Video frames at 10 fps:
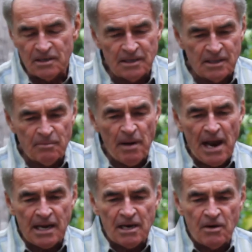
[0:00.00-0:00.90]
And in the
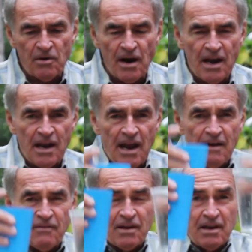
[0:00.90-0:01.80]
back here I
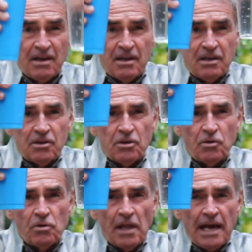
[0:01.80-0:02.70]
have
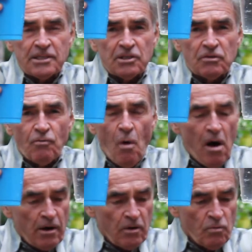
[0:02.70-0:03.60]
2 glasses of water,